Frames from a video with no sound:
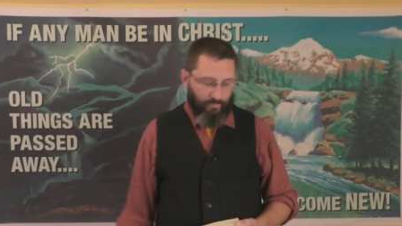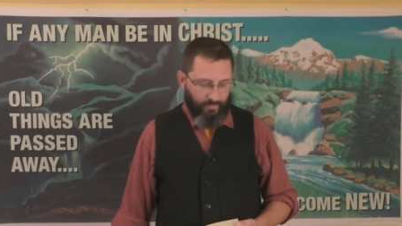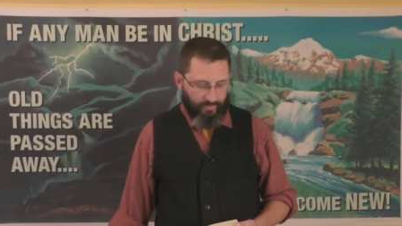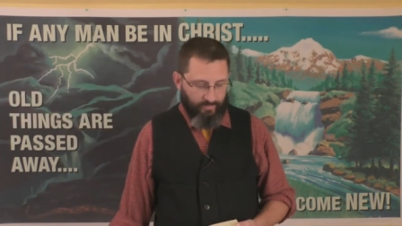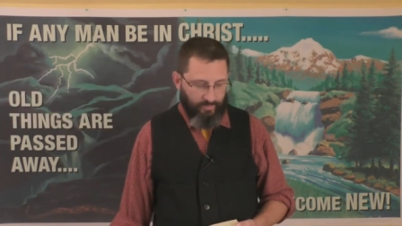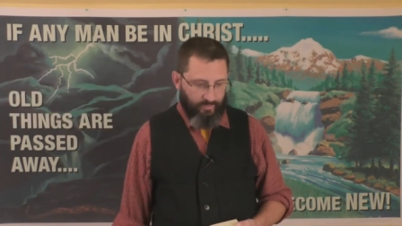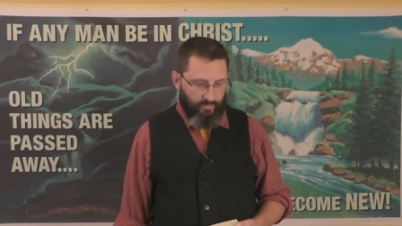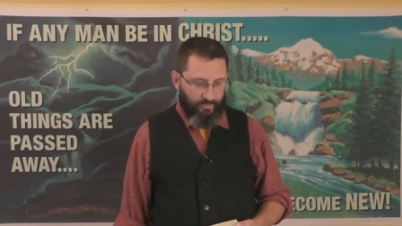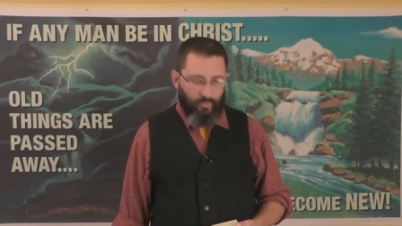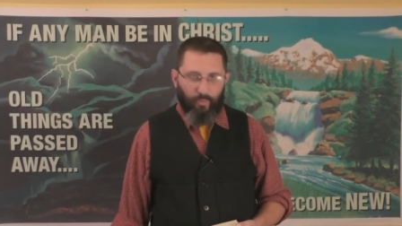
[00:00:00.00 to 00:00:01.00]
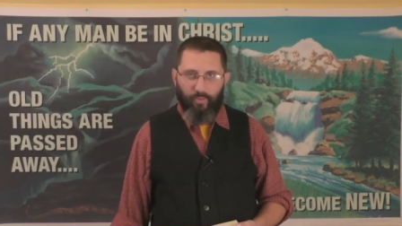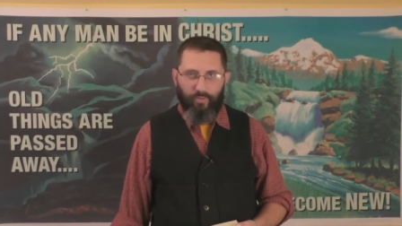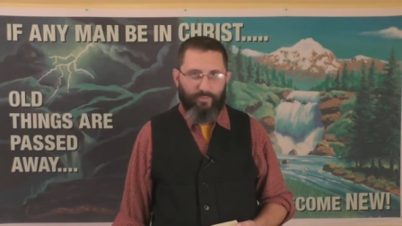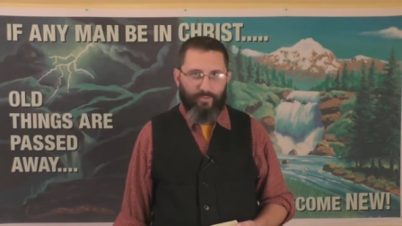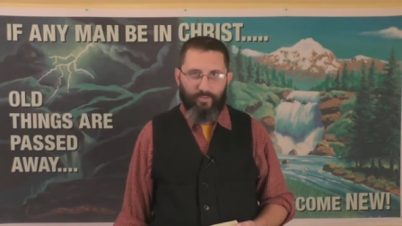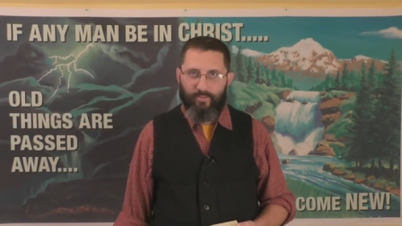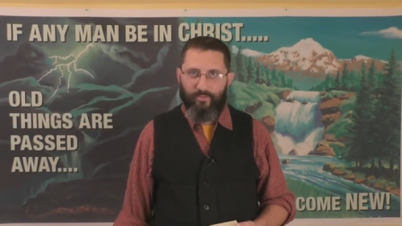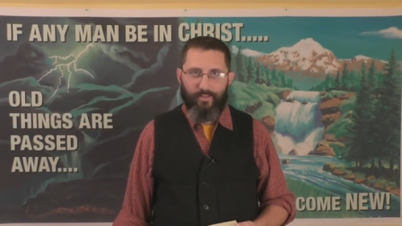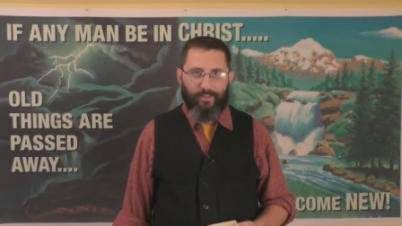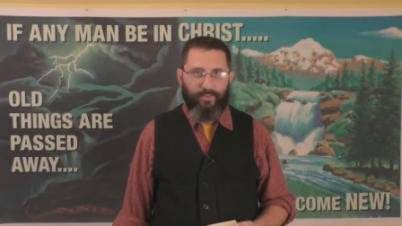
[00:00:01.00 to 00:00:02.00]
But uh, the store is just
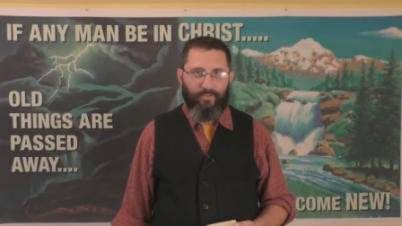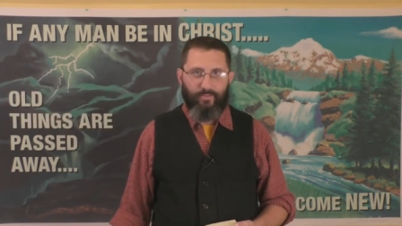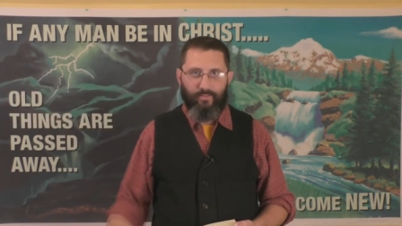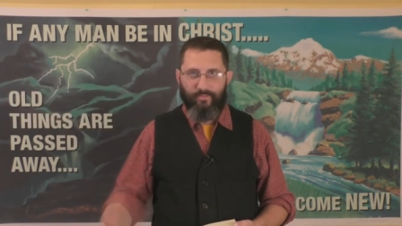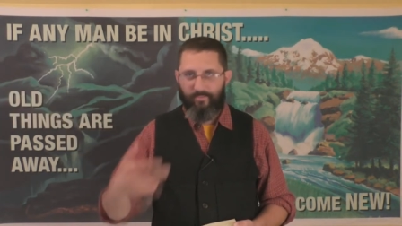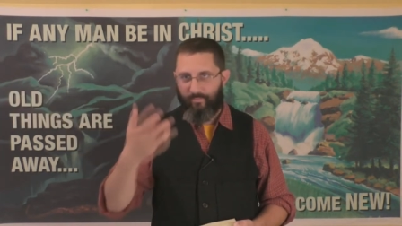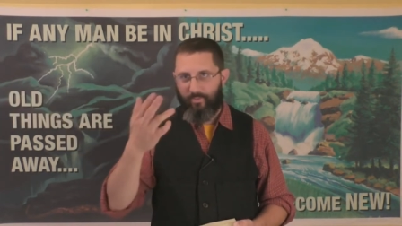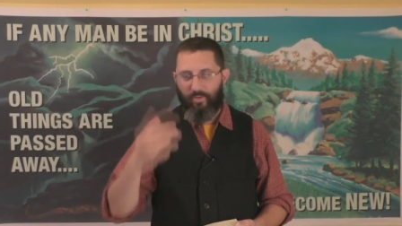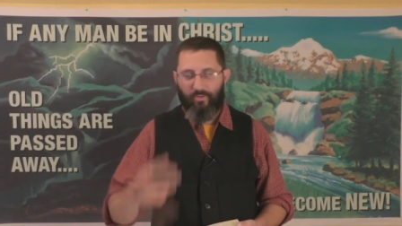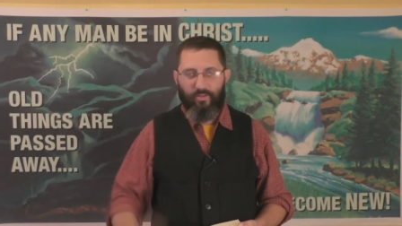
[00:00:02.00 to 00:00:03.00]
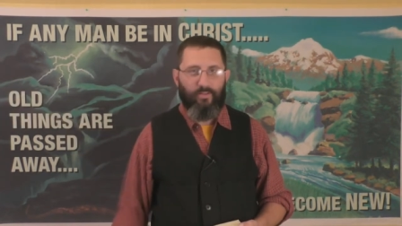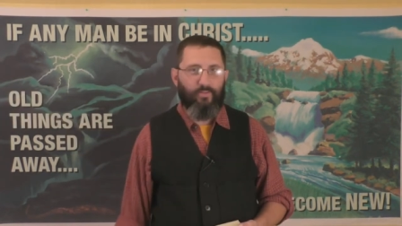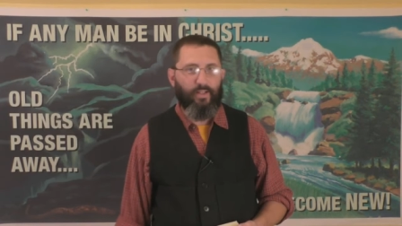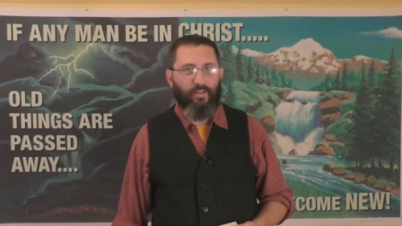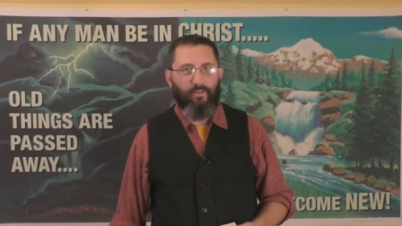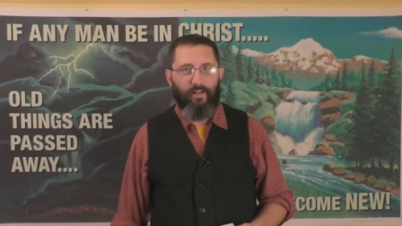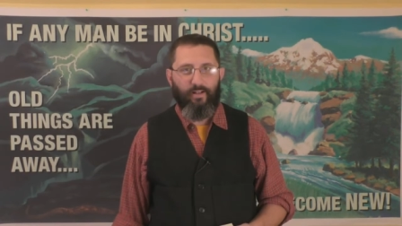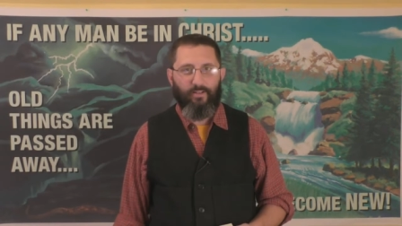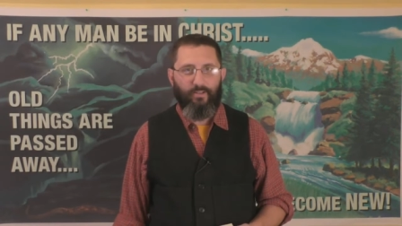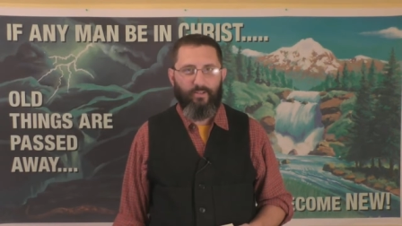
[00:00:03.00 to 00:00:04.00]
like I showed you in the video
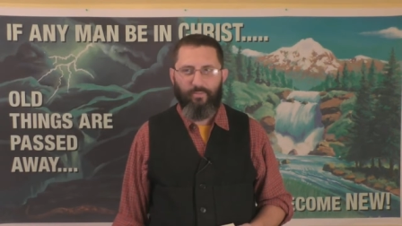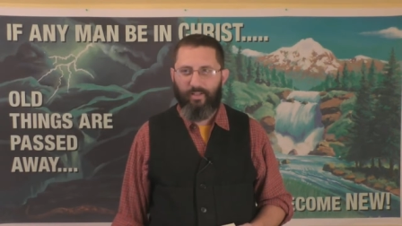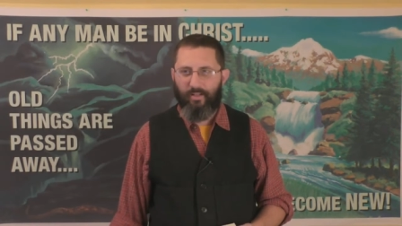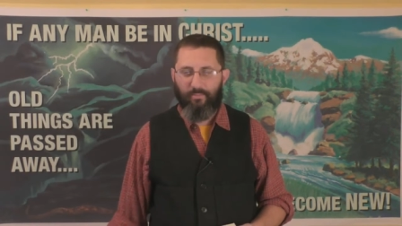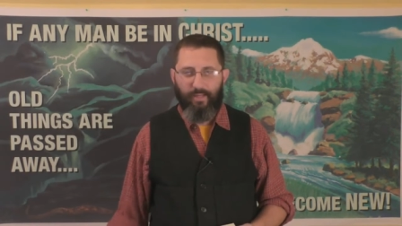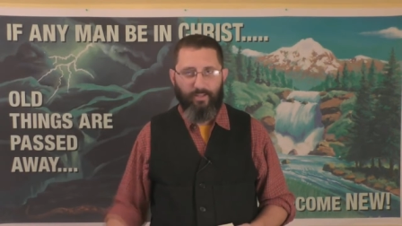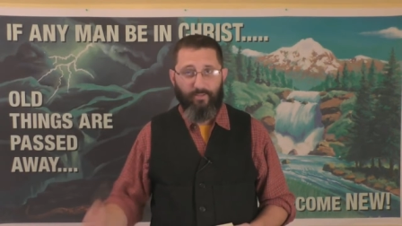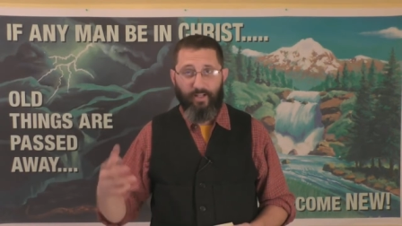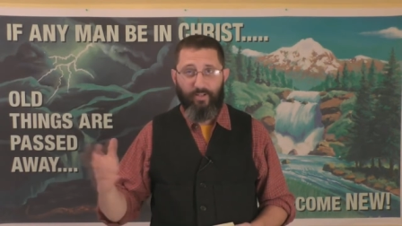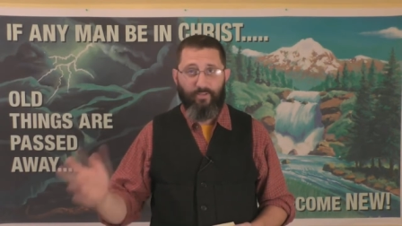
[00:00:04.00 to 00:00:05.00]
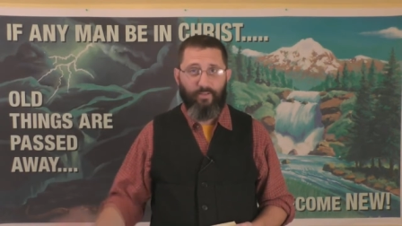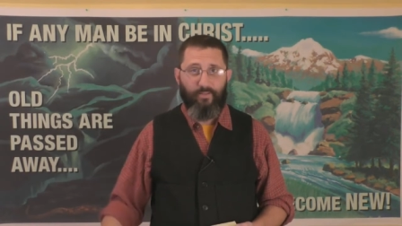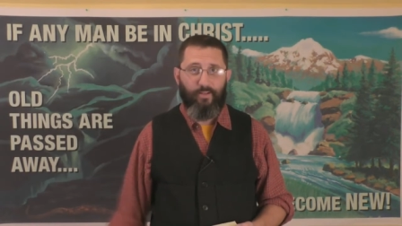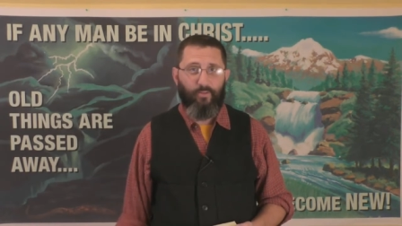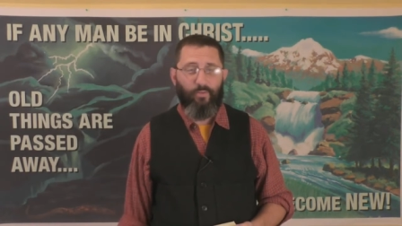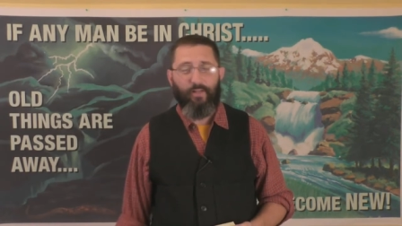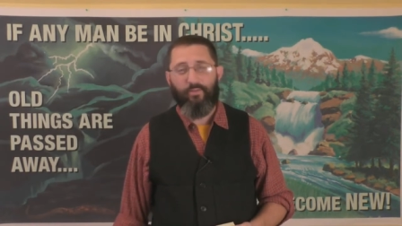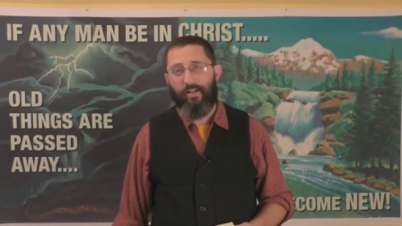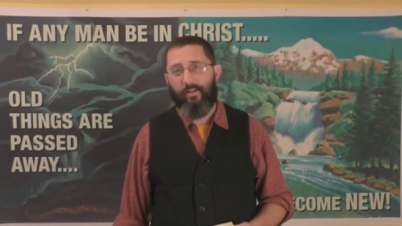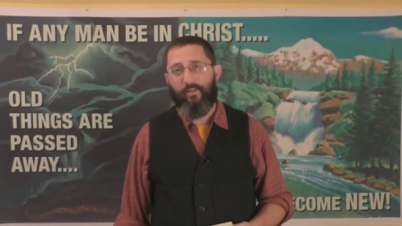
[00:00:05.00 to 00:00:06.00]
there. It's some kind of manufacturing thing or
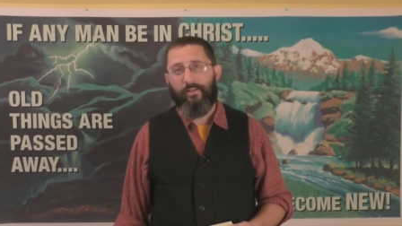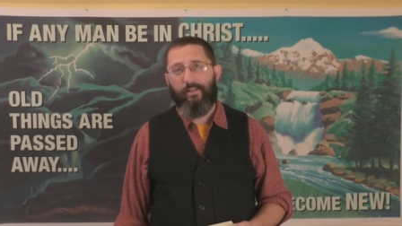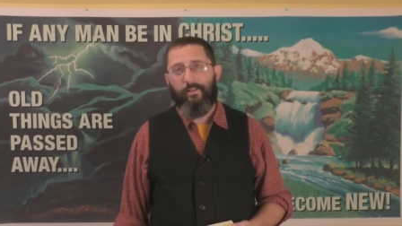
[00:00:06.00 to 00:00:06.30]
whatever now.